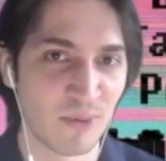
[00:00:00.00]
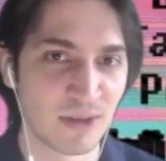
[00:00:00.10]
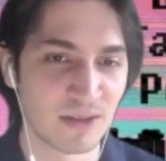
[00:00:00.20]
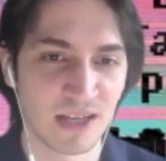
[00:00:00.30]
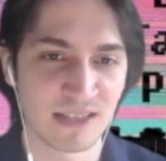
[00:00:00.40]

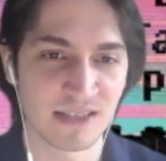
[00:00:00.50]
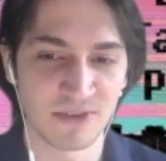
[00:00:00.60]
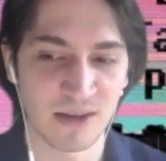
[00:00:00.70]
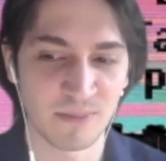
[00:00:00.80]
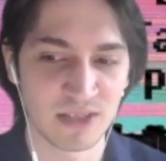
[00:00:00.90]
with lots of
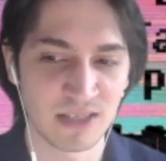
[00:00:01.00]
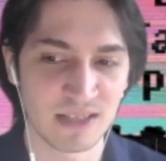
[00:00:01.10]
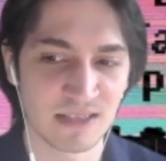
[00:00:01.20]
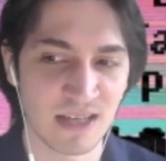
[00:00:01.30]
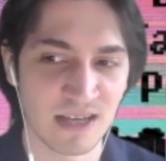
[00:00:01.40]

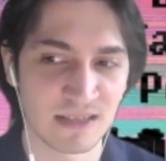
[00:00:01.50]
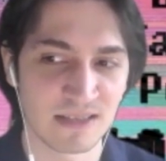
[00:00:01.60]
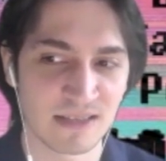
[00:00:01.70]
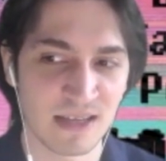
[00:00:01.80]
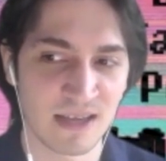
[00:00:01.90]
companies that
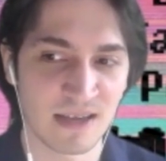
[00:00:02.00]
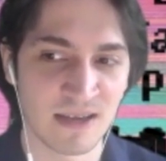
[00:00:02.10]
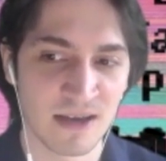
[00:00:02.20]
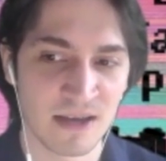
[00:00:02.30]
say,